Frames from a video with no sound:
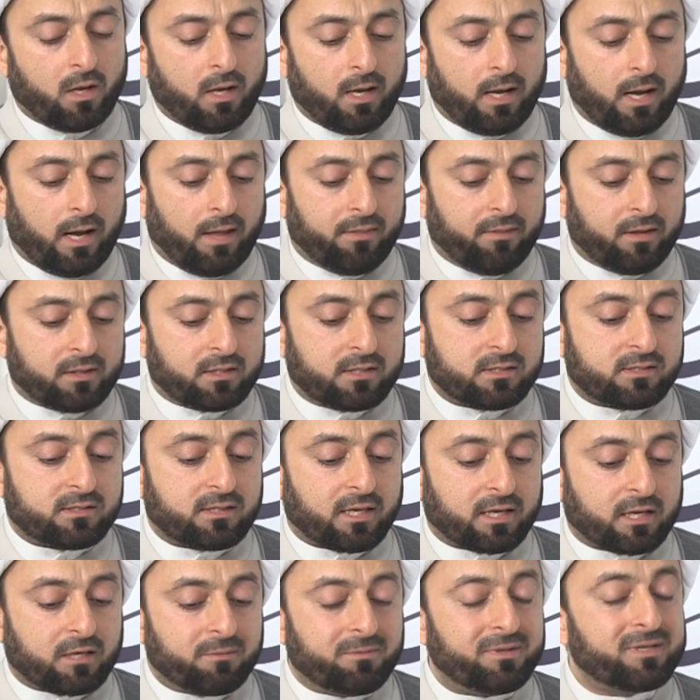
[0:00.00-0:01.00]
And that is
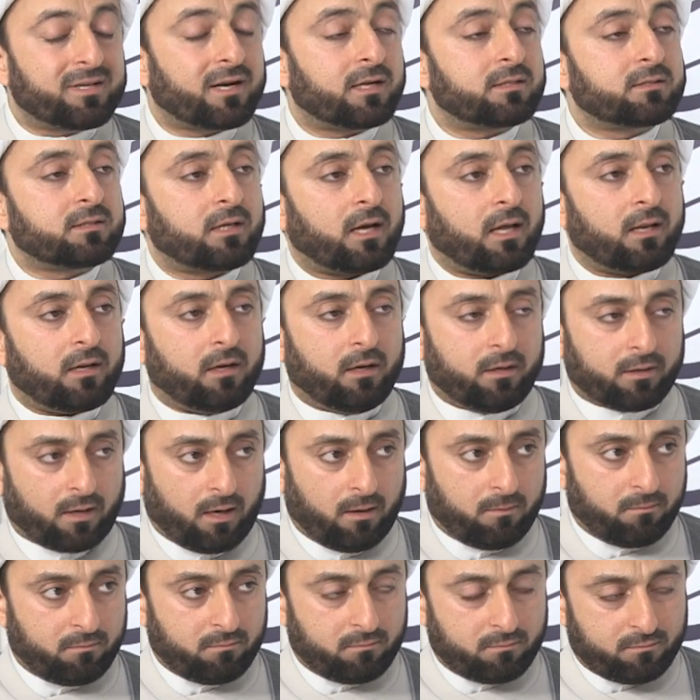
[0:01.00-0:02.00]
takbirat
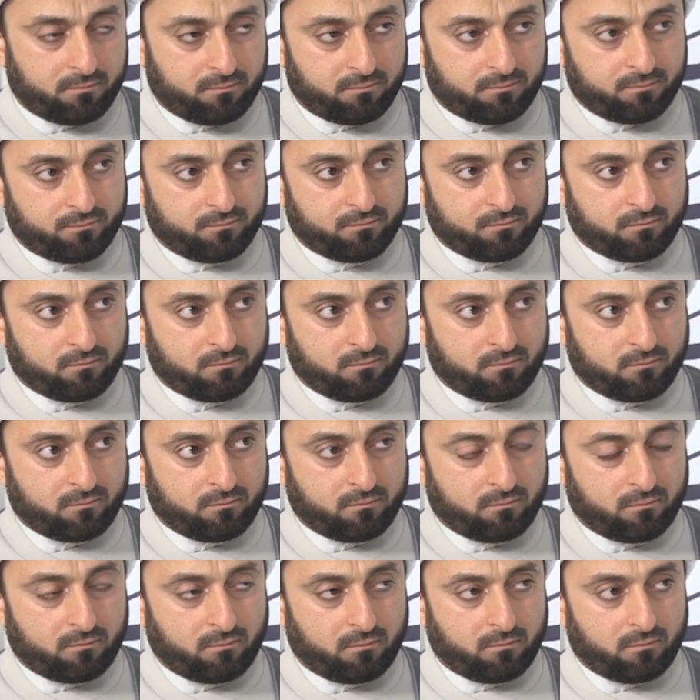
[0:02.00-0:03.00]
al-ihram. Okay.
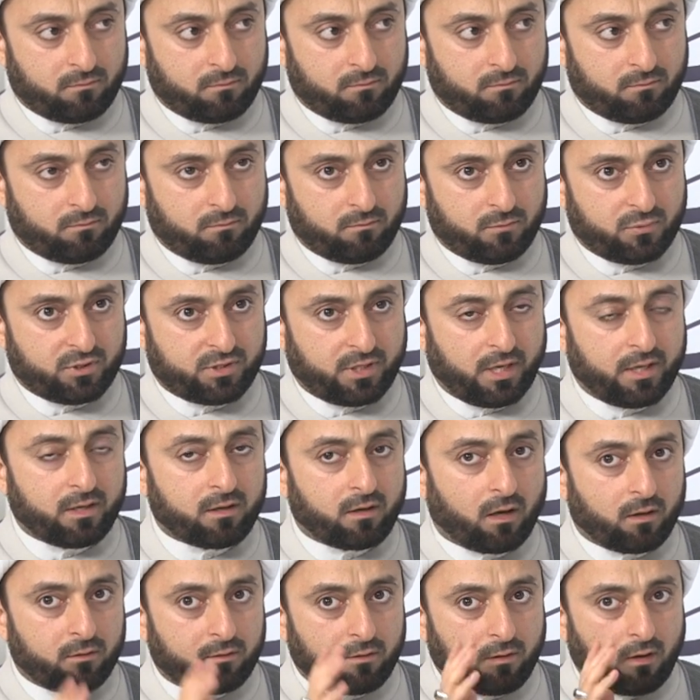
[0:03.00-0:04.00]
Saying
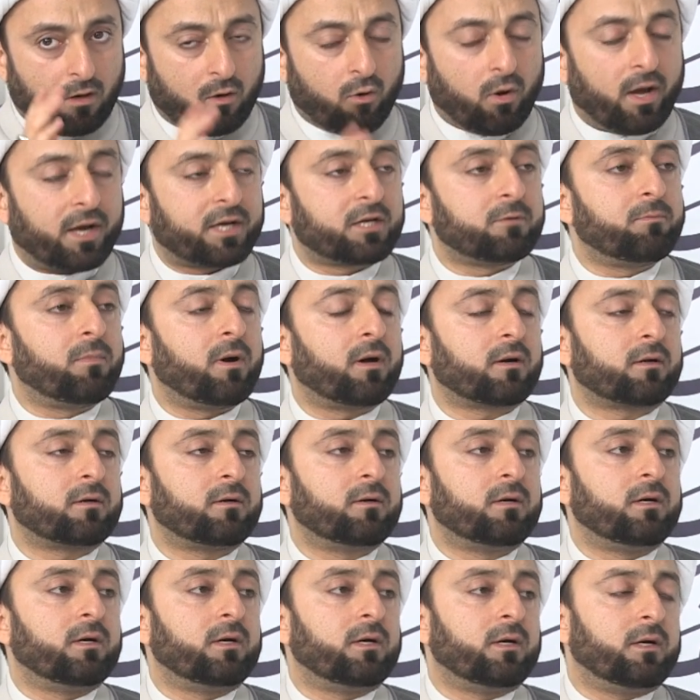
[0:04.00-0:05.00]
Allahu Akbar
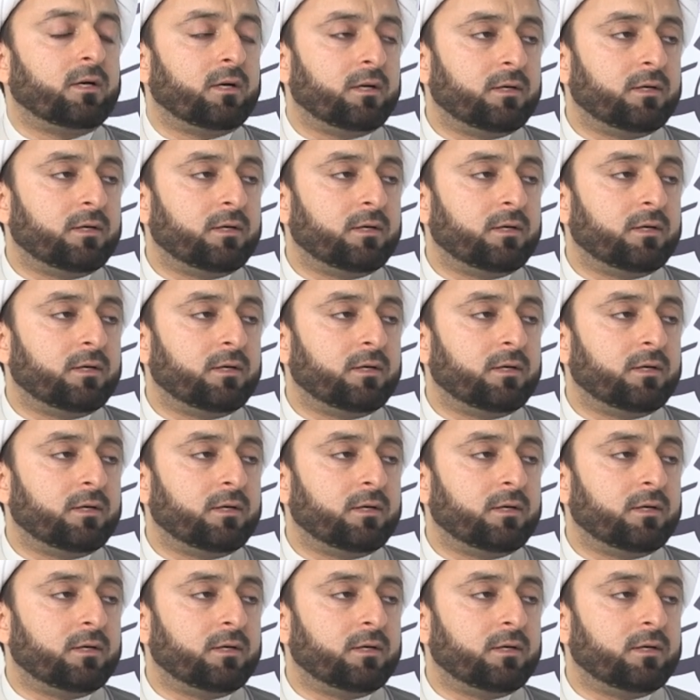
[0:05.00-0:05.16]
Loud.